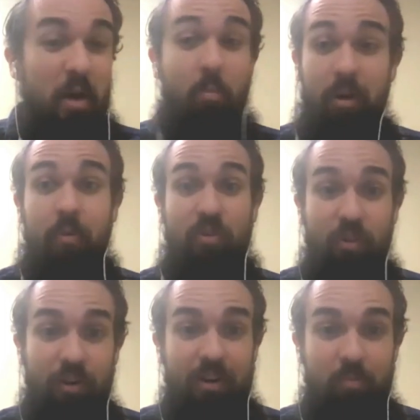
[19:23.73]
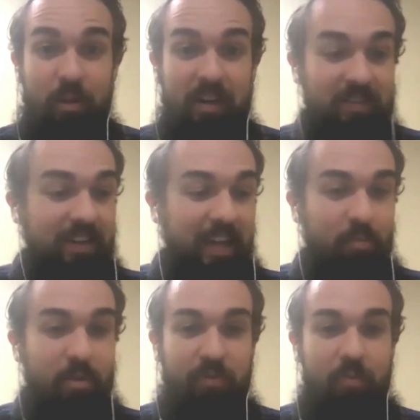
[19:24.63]
but it was good because it kept
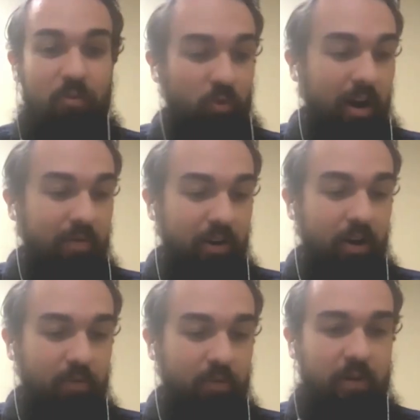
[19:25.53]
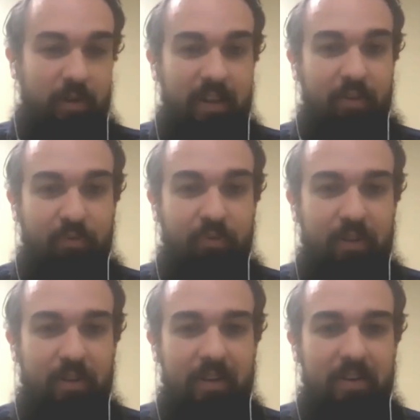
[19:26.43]
me from driving off of a cliff,
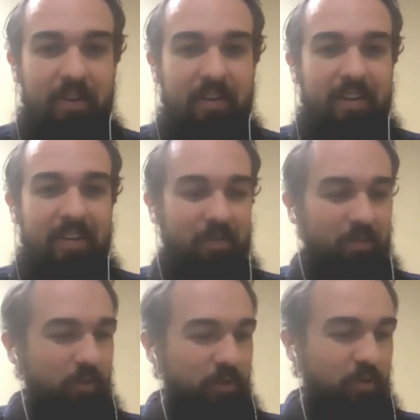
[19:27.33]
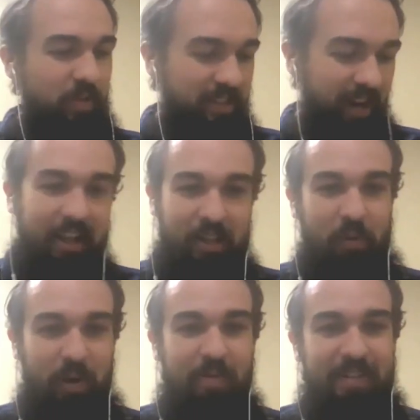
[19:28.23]
which was exactly
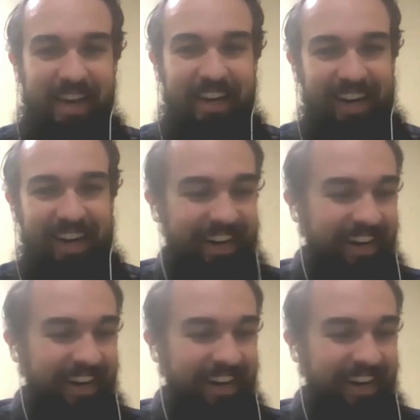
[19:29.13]
where I was heading.